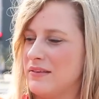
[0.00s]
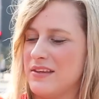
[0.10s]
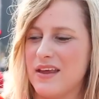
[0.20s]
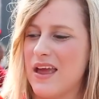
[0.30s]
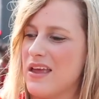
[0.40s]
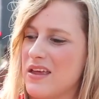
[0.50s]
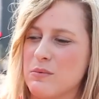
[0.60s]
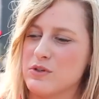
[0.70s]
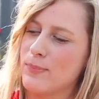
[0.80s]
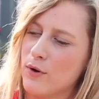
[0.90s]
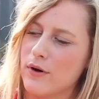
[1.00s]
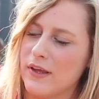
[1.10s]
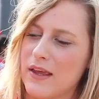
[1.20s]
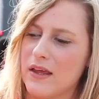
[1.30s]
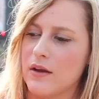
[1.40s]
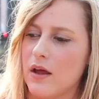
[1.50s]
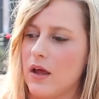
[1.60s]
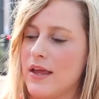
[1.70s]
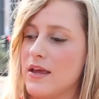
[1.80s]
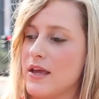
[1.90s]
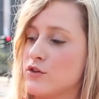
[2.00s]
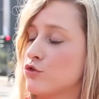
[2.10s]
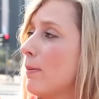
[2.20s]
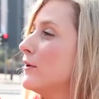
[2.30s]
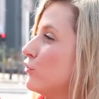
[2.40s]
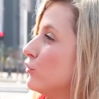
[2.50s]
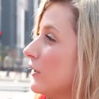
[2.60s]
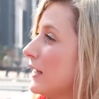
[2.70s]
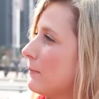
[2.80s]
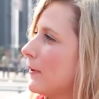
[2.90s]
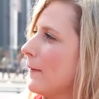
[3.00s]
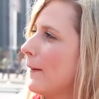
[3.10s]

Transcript: Today, he was poor again. He, he's dropping too deep.